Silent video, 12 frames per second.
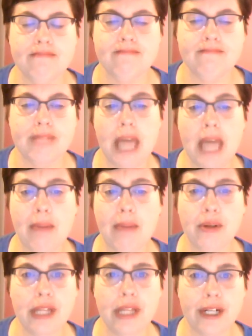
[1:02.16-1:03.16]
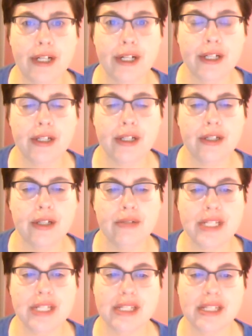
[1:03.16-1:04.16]
capital letter, which
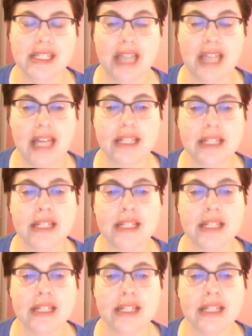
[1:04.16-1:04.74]
is a set,